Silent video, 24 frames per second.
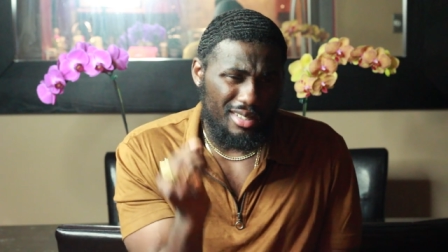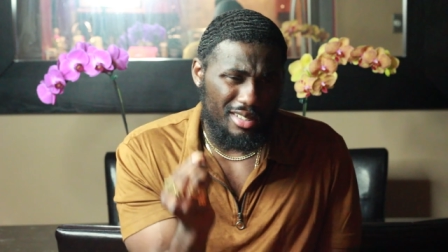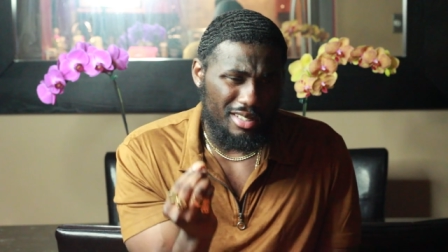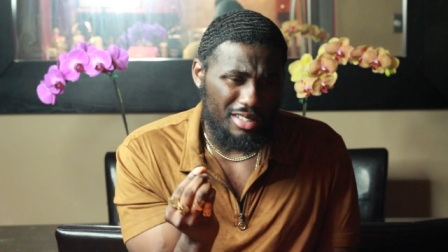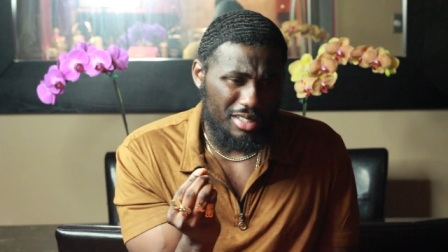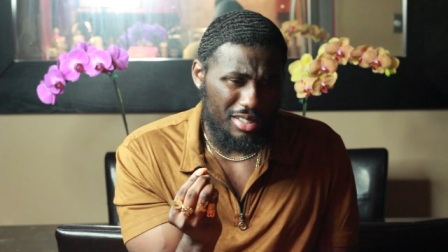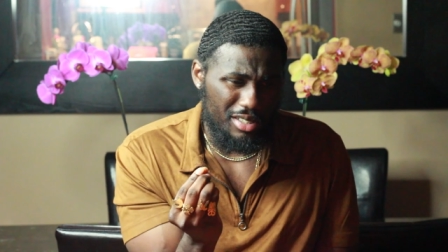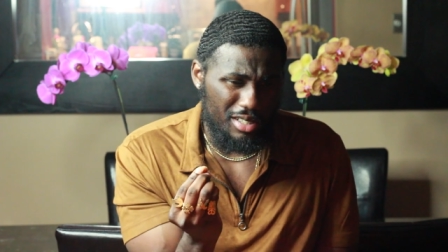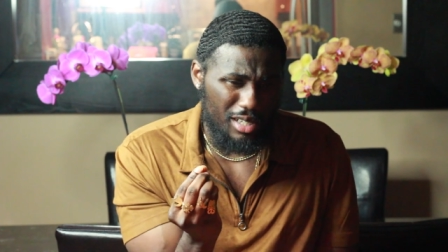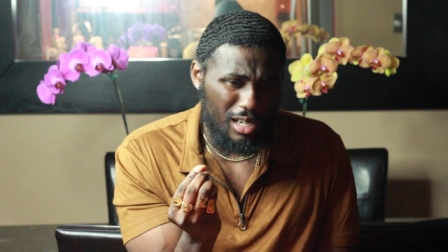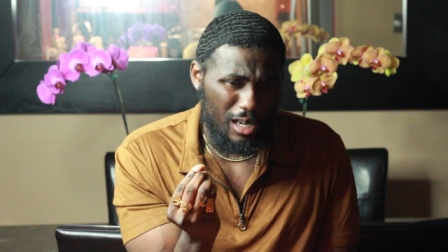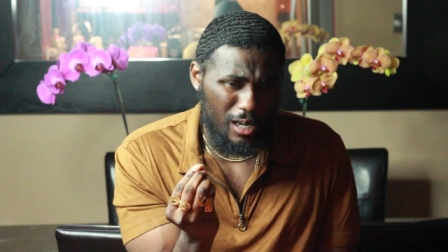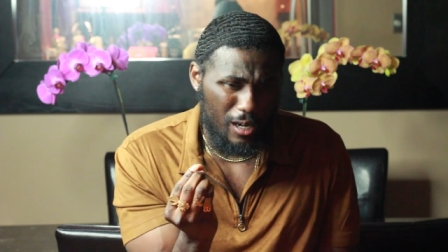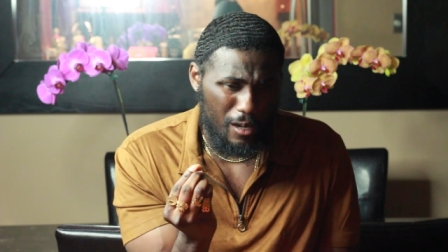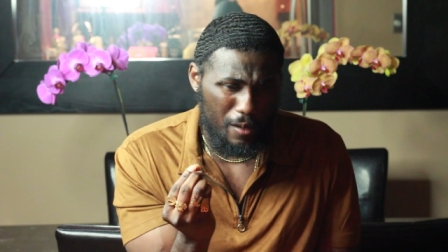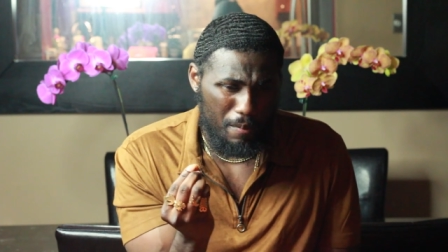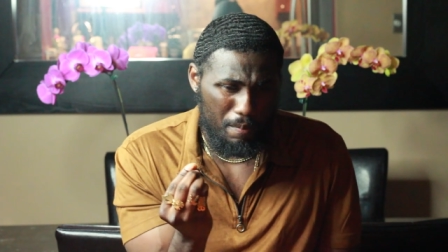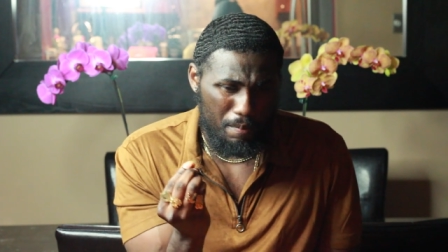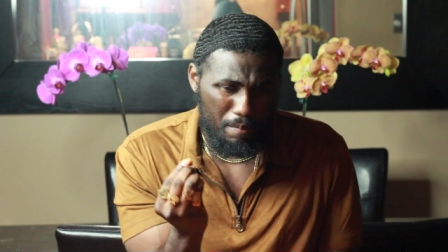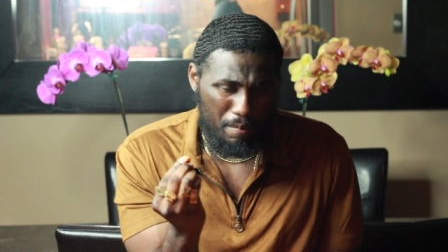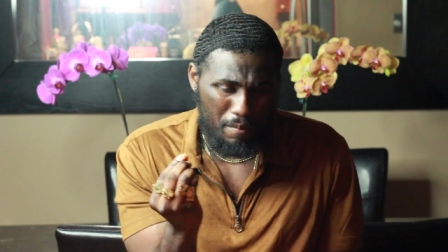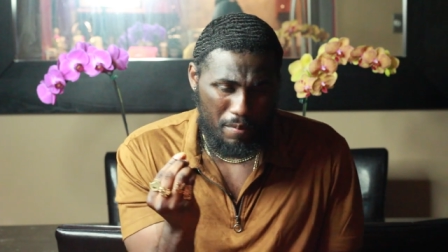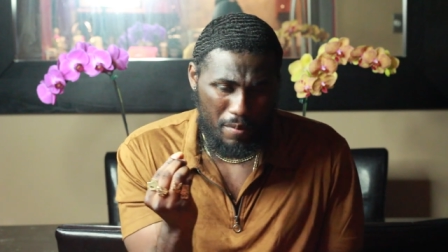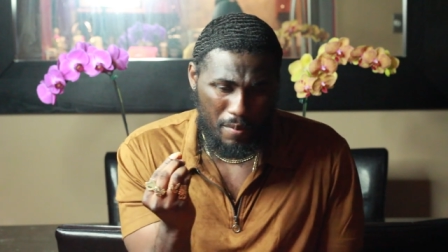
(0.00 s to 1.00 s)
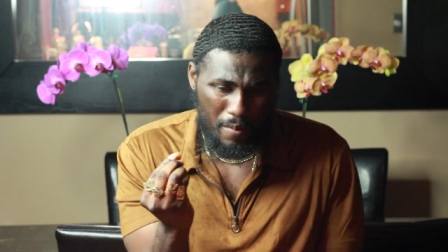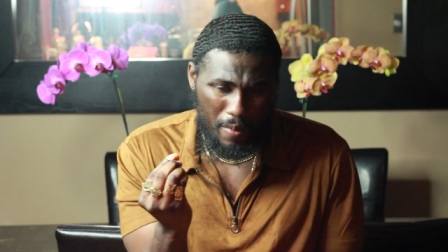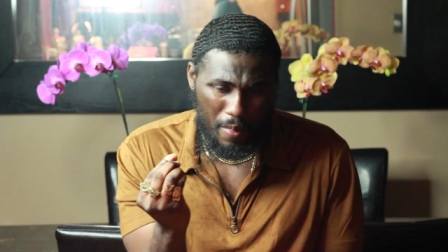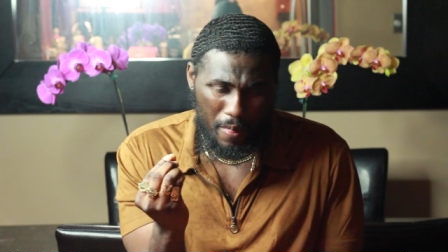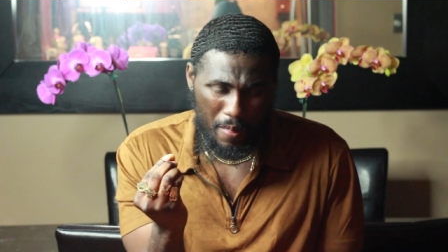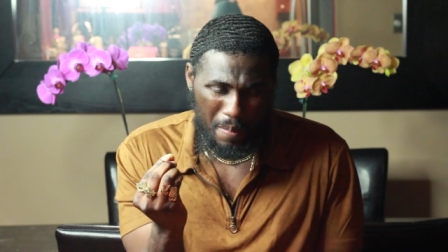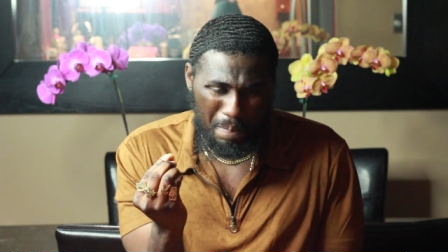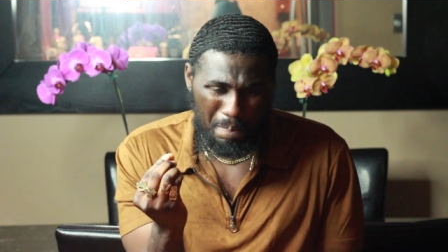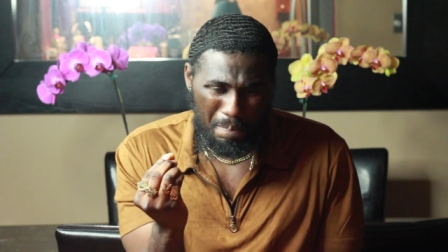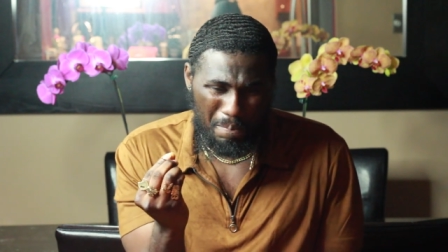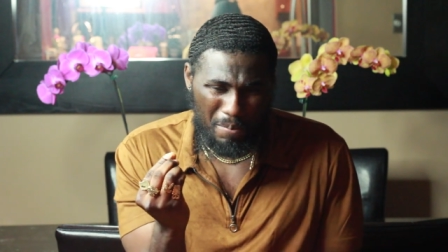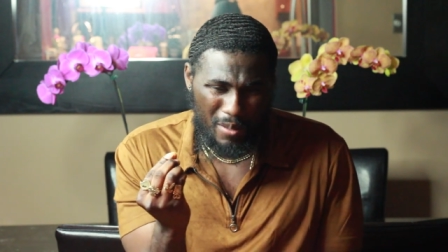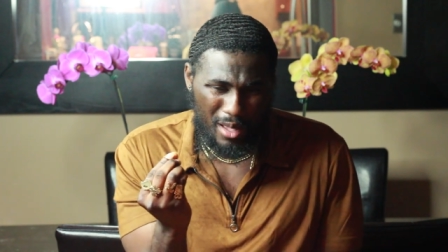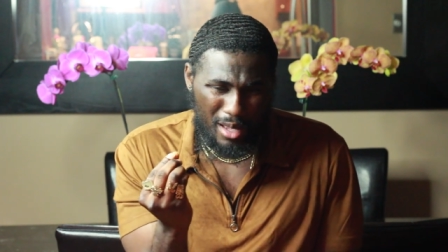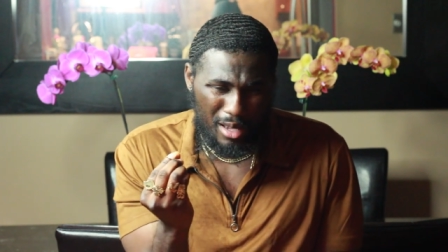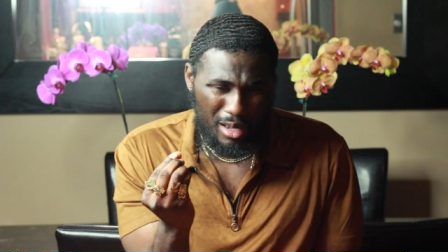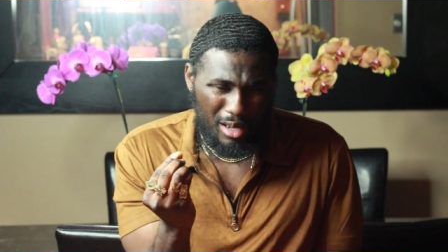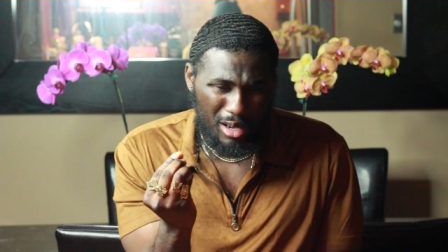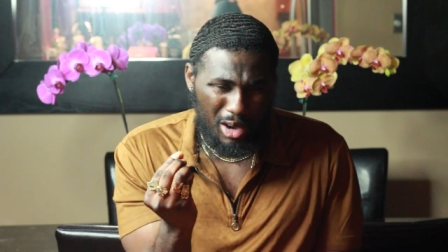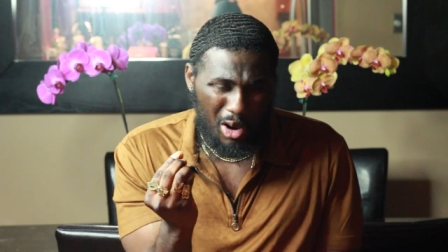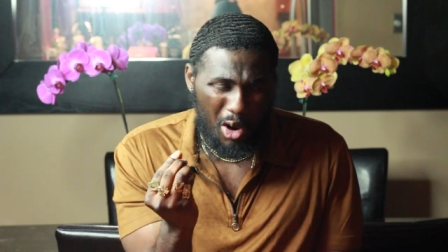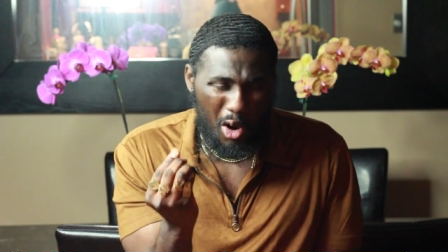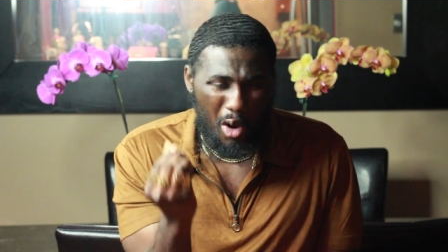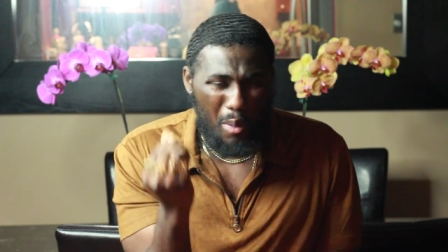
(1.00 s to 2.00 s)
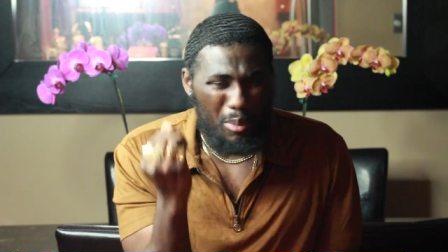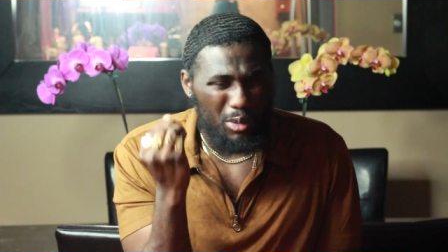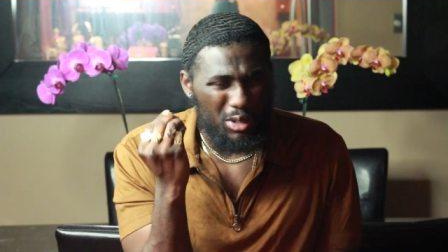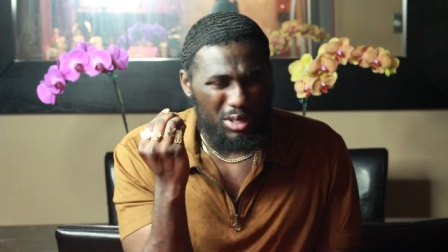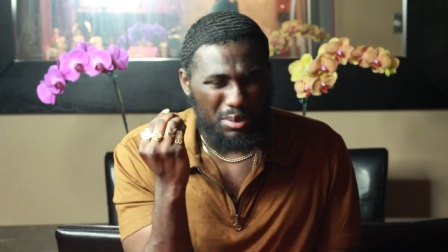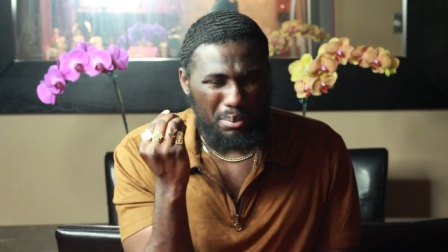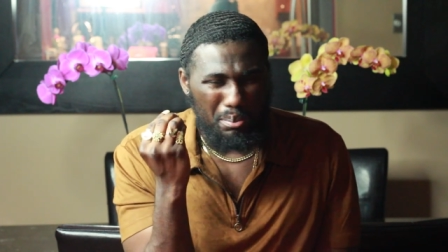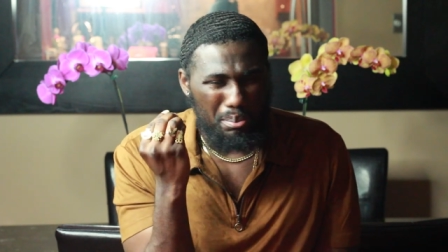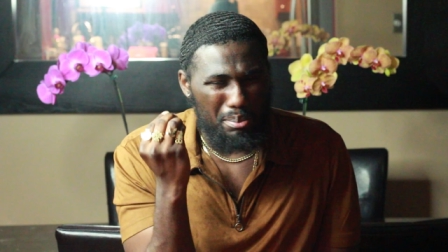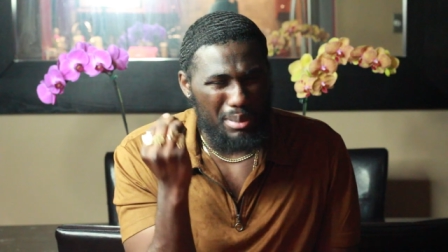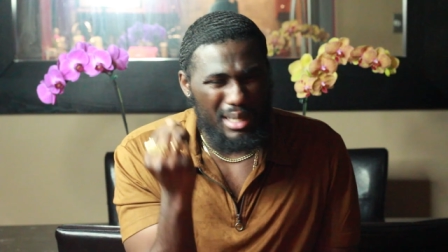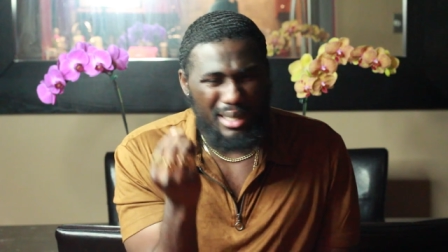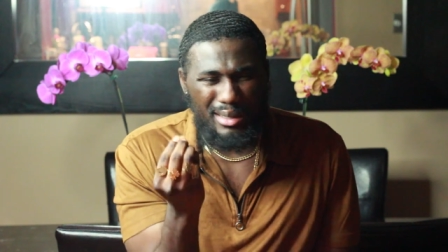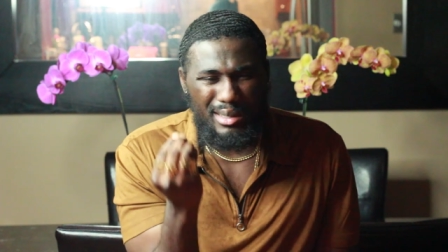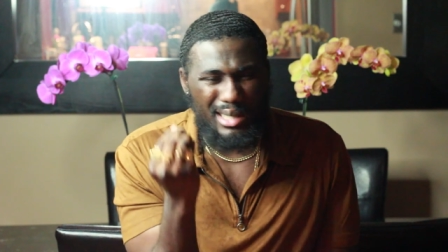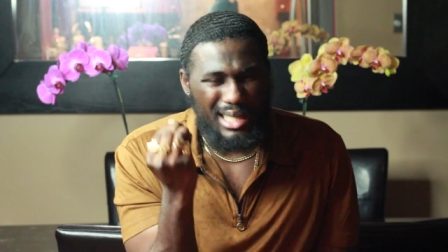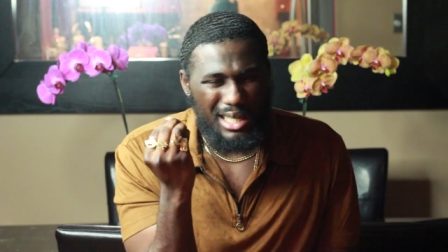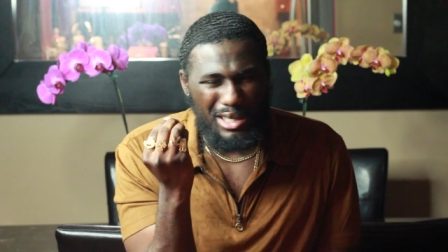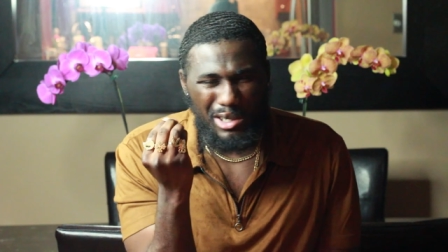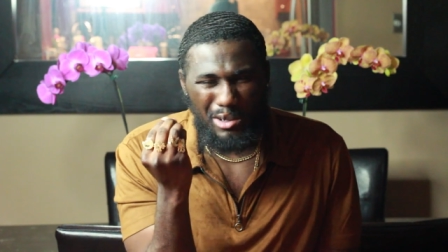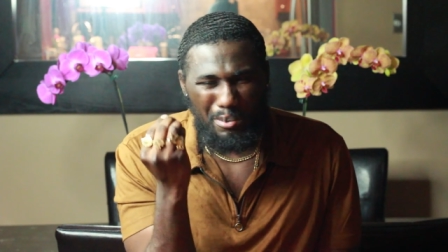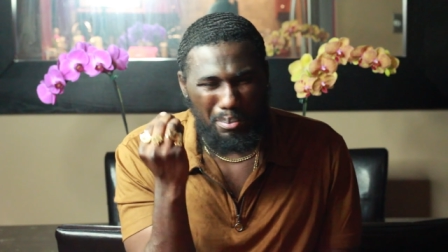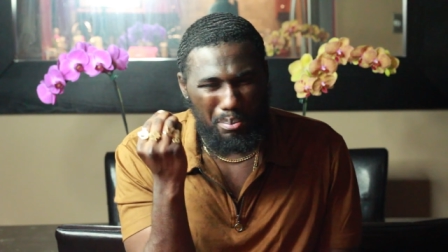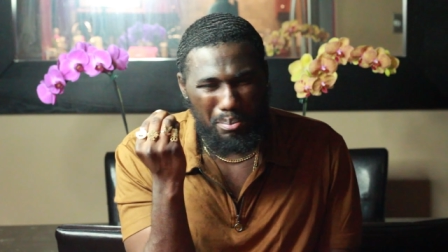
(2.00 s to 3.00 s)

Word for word: this um, almost minty,